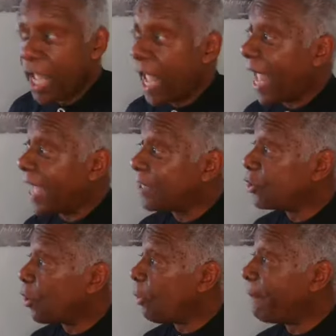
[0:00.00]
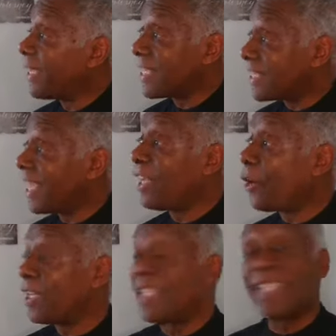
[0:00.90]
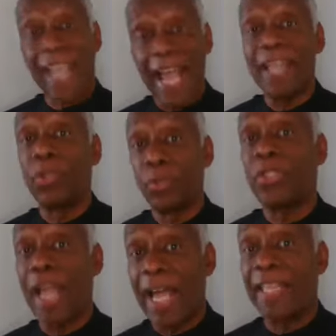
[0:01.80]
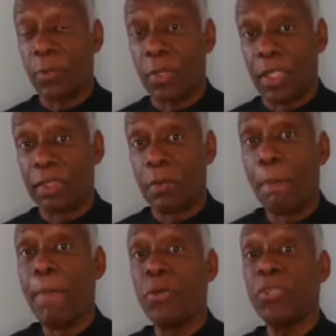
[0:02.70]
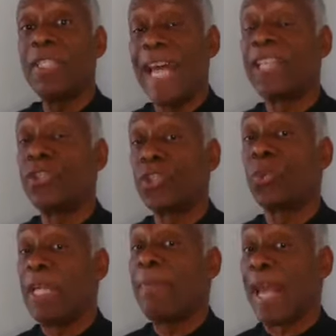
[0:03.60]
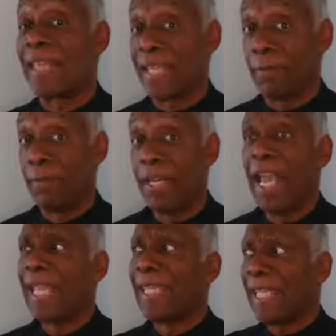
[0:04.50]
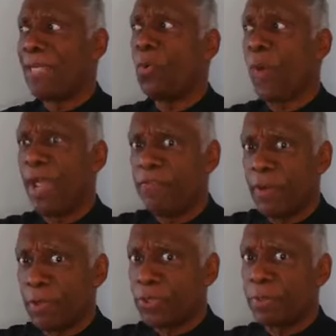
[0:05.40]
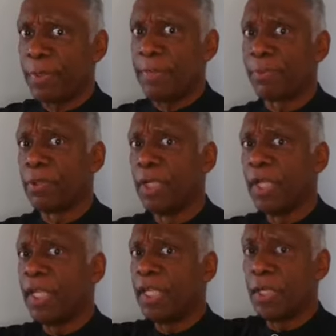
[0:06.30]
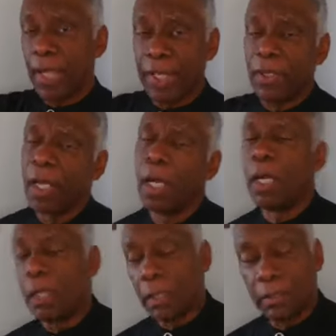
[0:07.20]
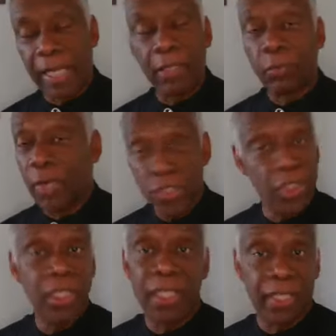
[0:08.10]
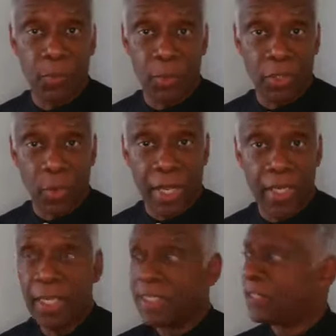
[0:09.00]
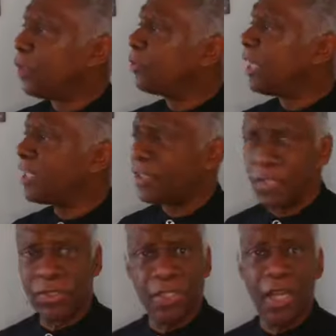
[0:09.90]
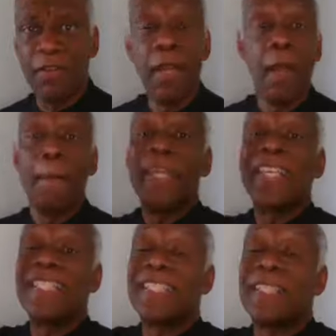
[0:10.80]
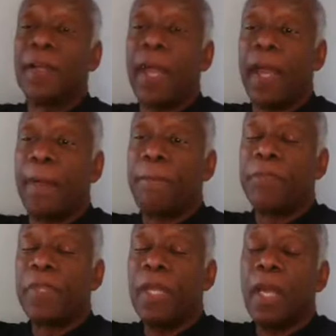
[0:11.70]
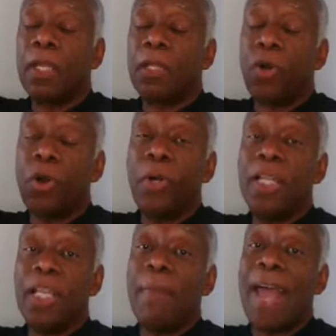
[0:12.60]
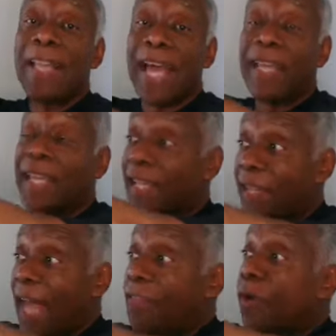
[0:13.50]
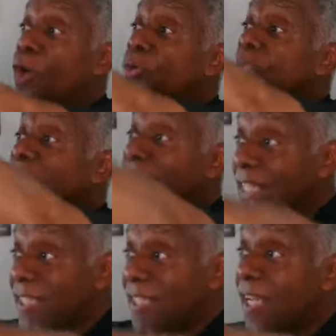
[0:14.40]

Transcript: And so because they had already decided whose side they were on, Moses had to scream at them, get away from those people. And they grudgingly, they went away. So don't touch their stuff, because Korah and them had their own tents